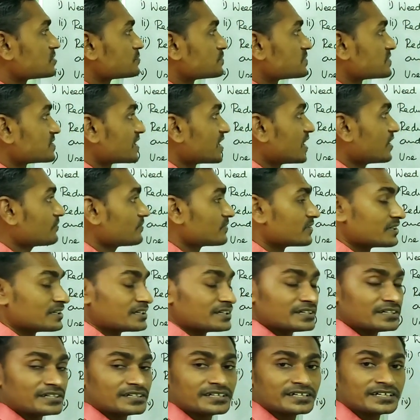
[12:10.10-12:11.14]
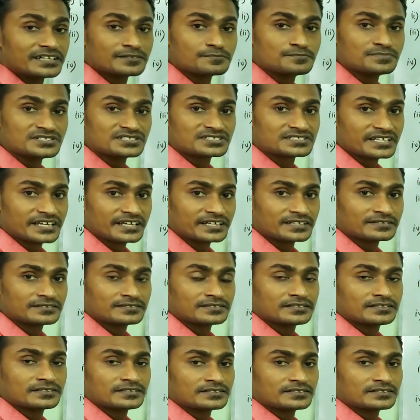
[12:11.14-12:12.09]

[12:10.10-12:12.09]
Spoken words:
spray of herbicide.